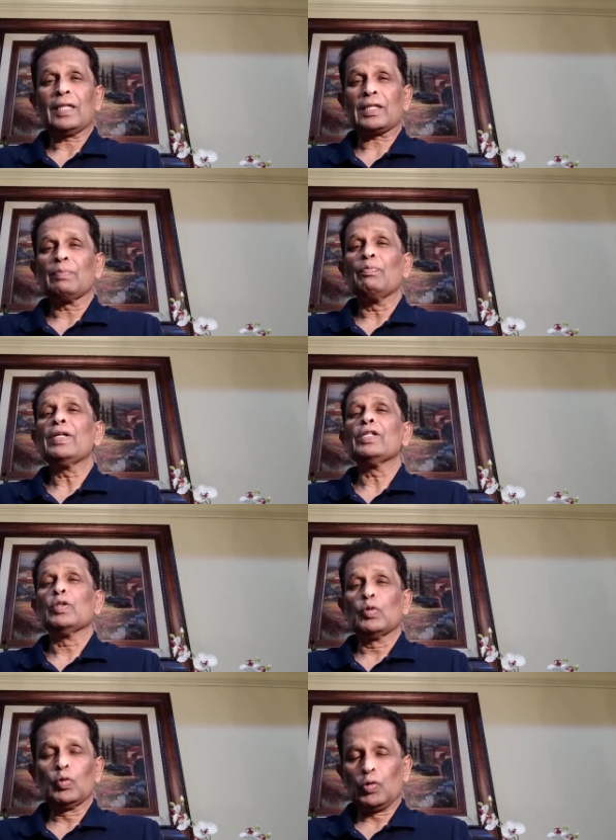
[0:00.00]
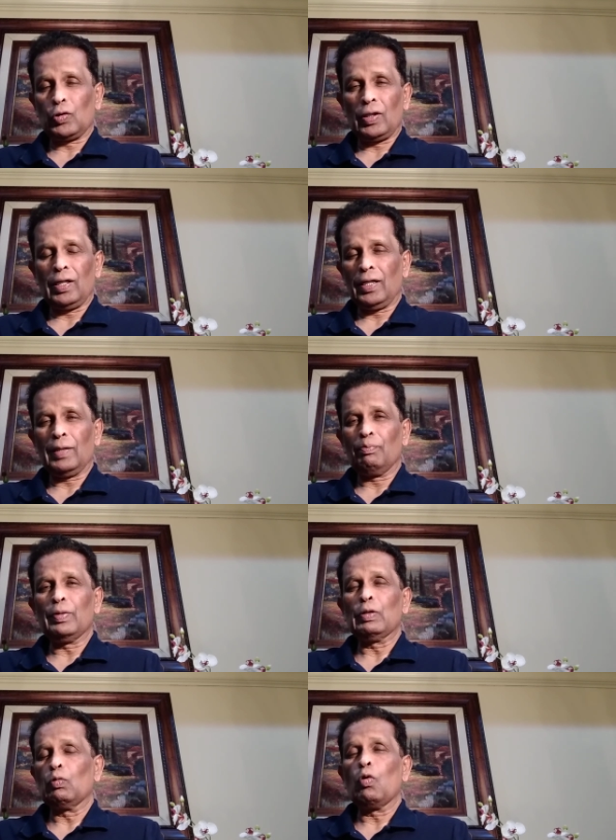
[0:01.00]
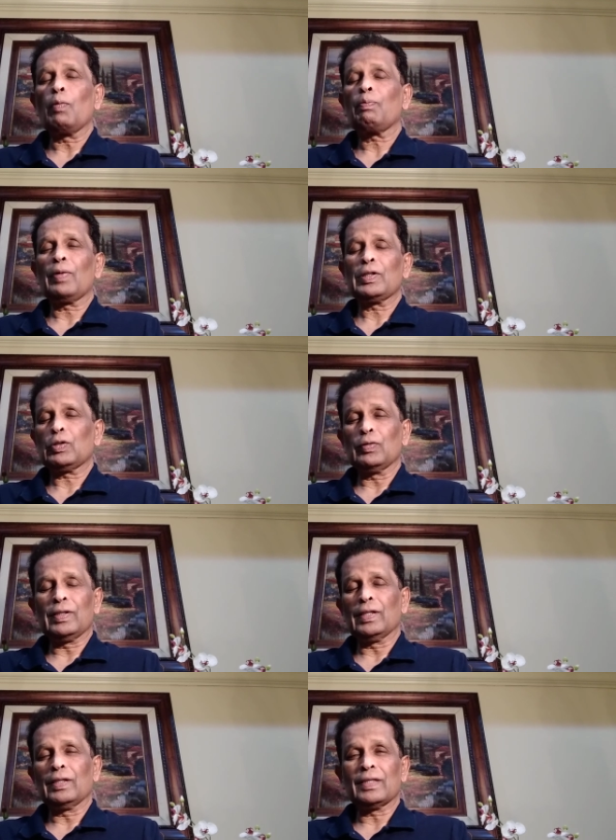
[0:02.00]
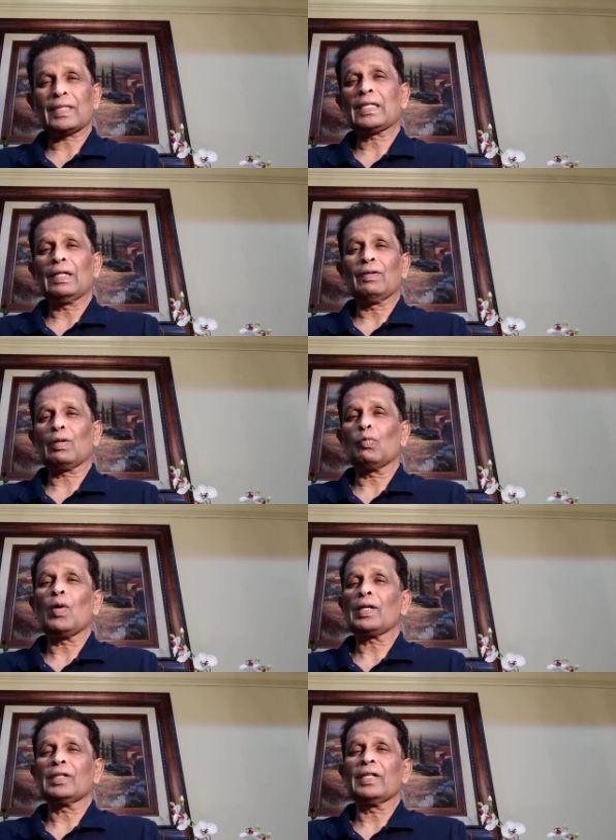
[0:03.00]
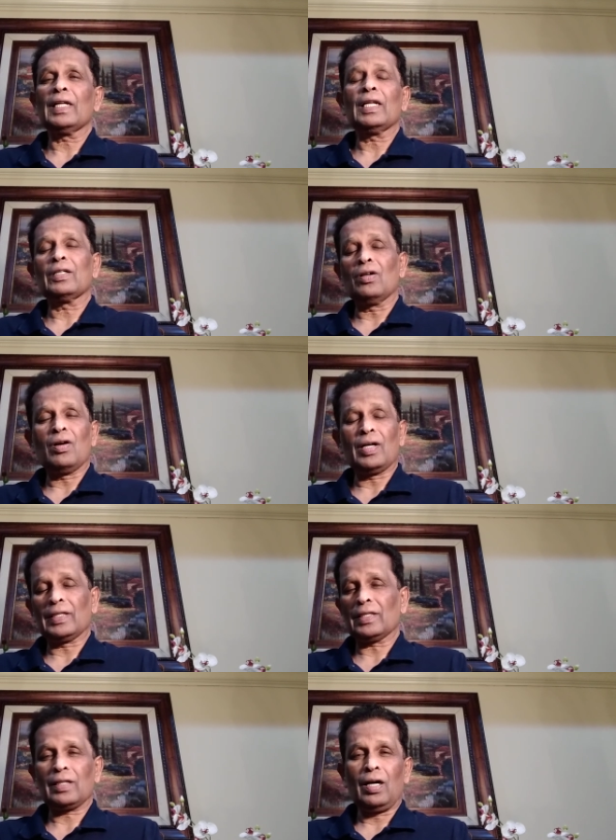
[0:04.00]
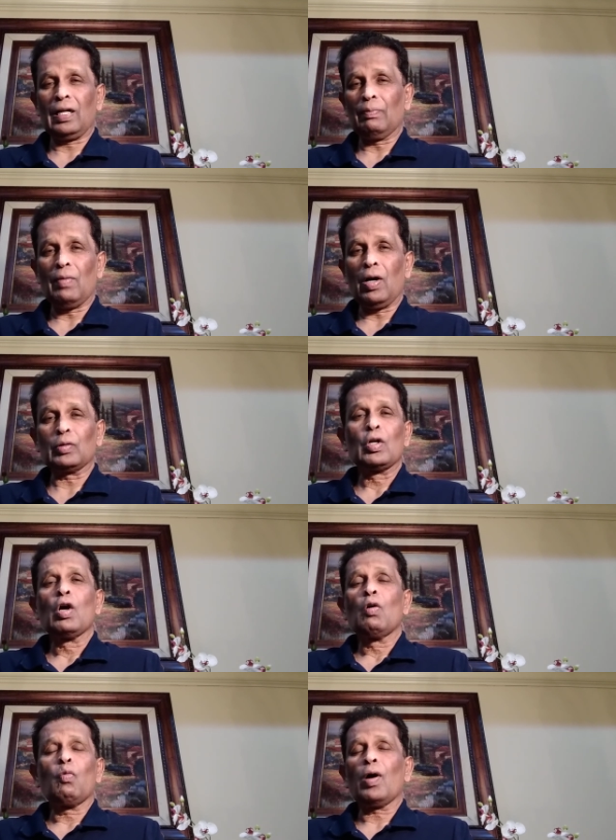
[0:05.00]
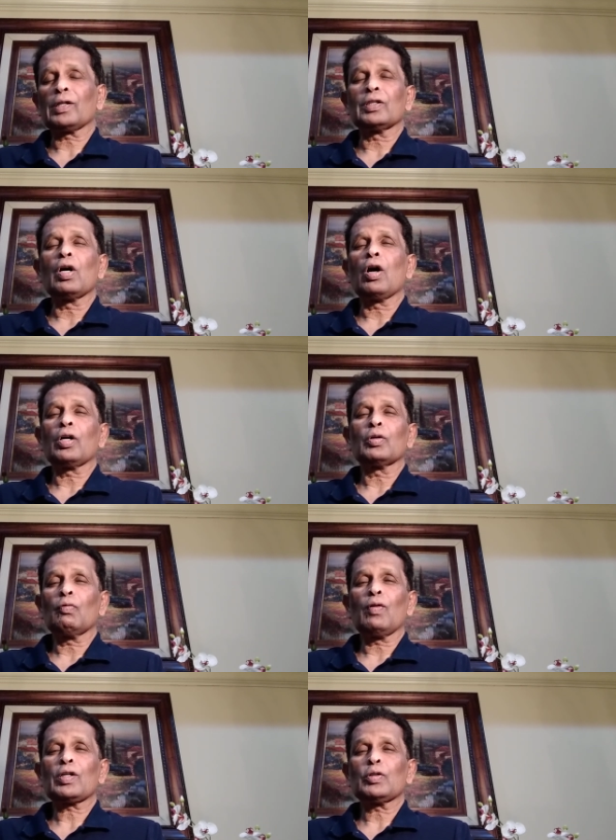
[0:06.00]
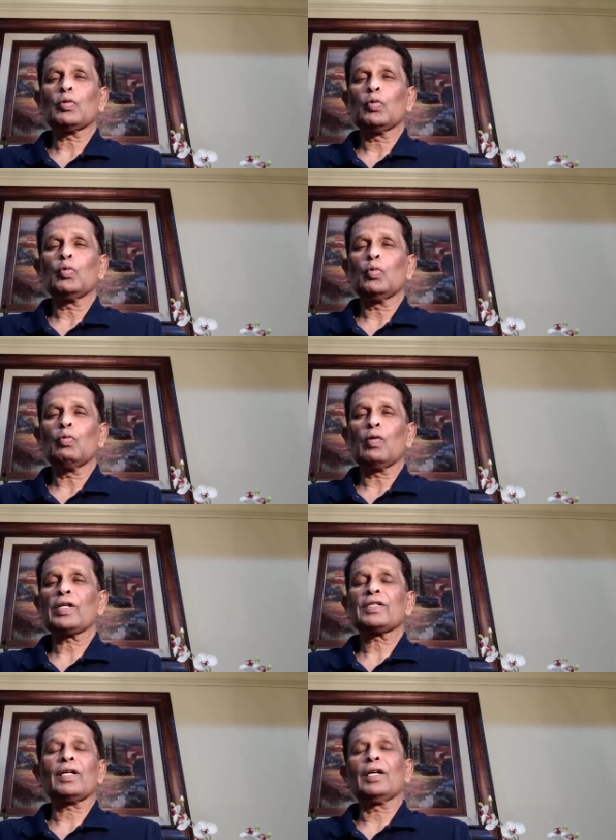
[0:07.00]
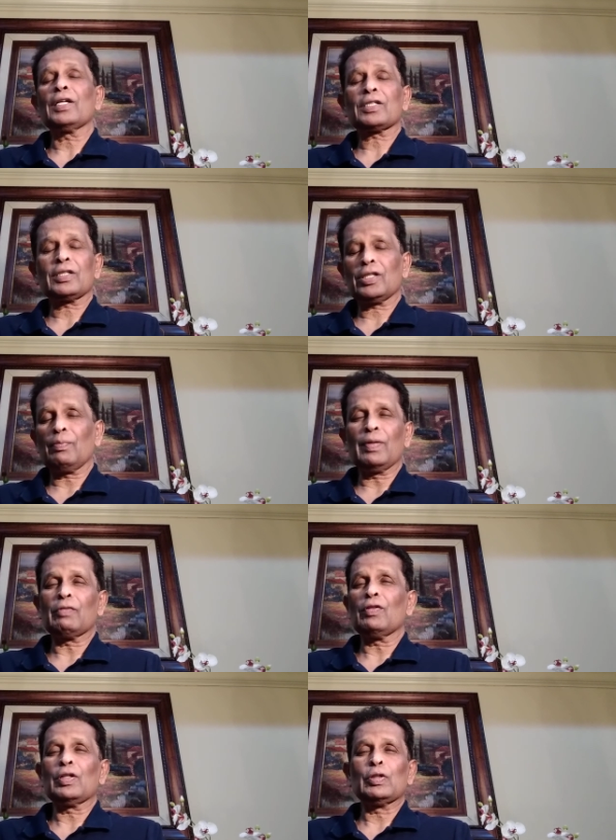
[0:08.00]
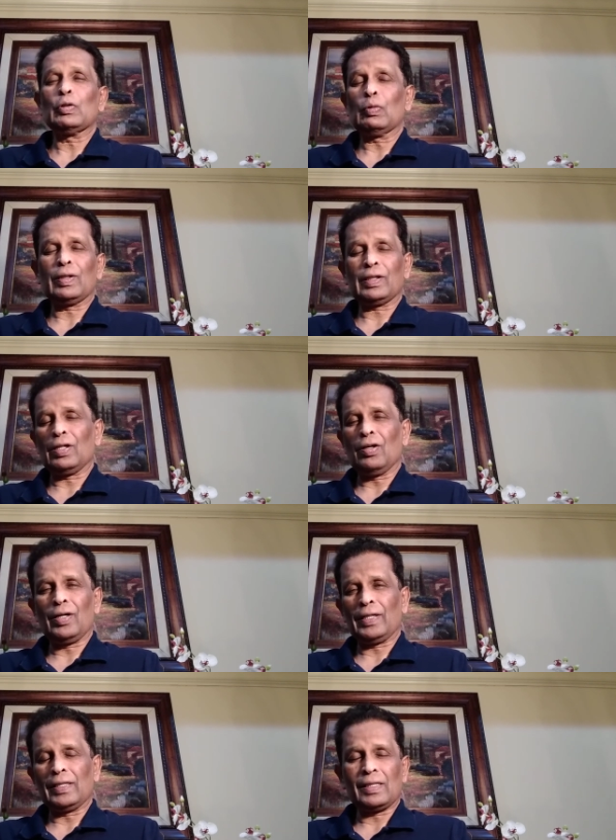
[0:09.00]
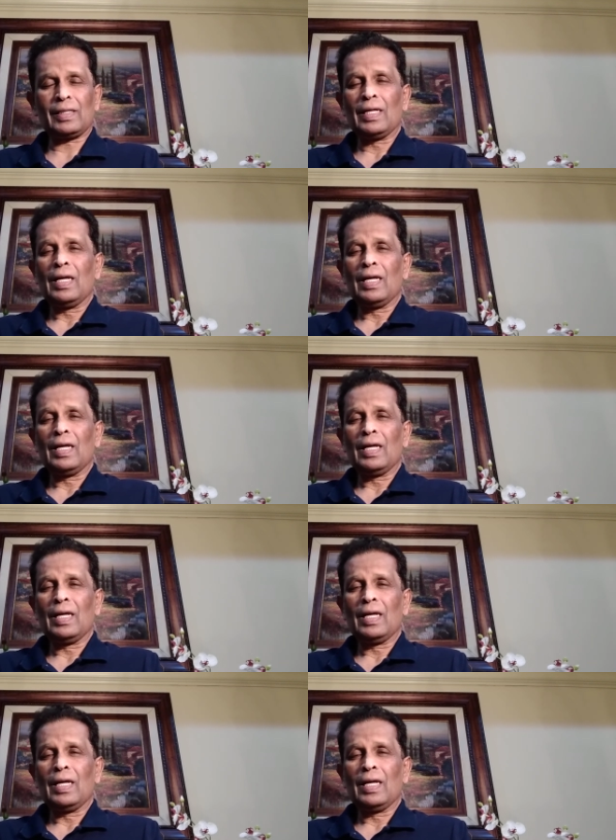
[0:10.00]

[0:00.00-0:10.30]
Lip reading: Just be neutral and be open to discover what really God is all about. What is the relationship between you and God is.